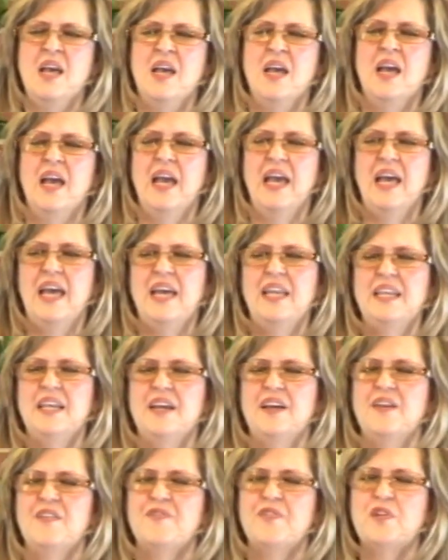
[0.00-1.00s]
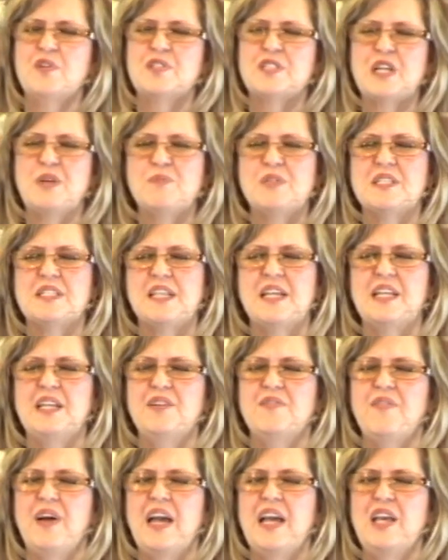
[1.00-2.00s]
And first, I'm just going to
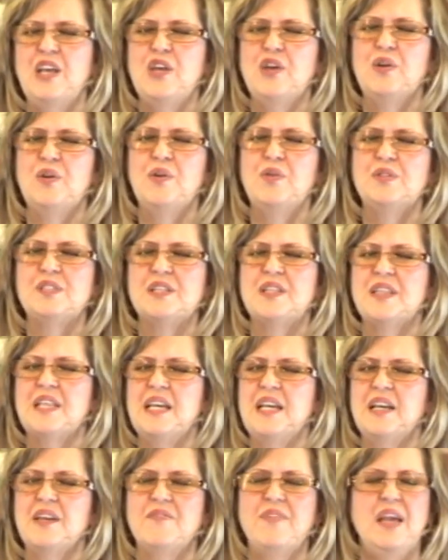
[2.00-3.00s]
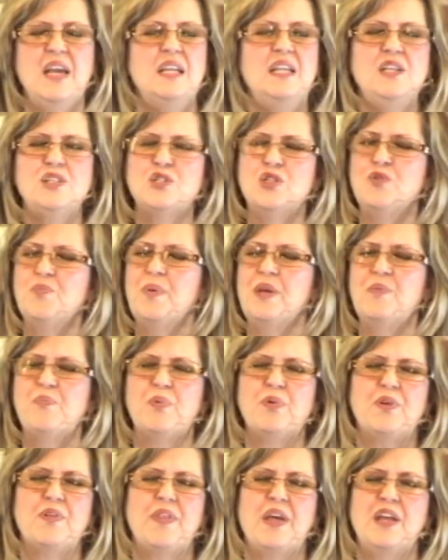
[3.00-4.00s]
invite you to think of any 2
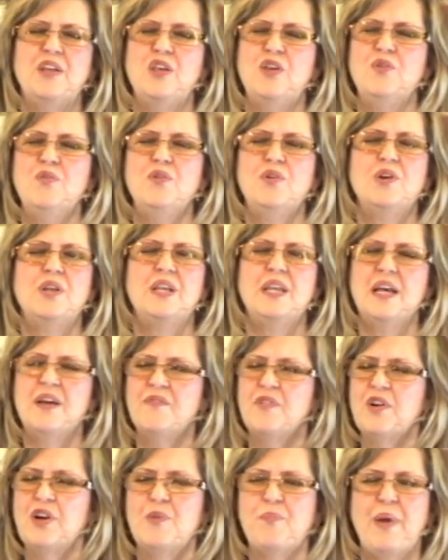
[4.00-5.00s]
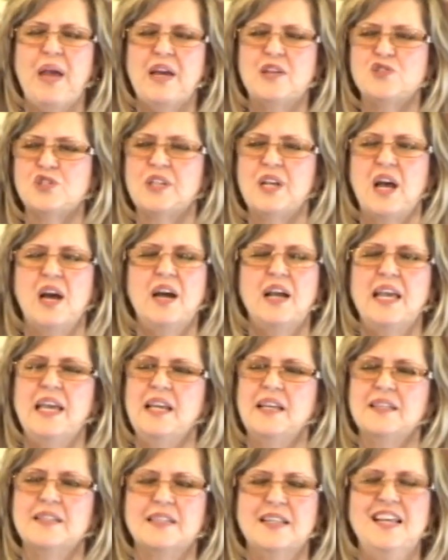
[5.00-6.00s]
people that you could never imagine
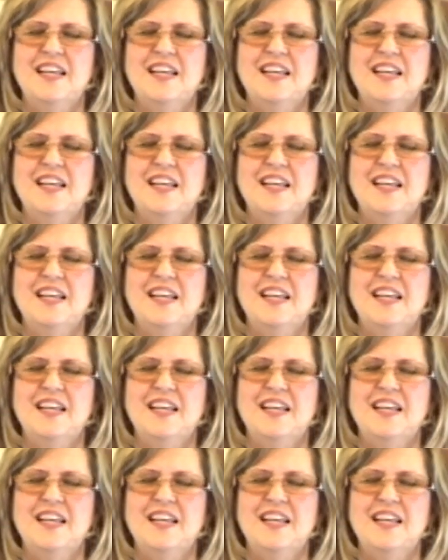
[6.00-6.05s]
hugging.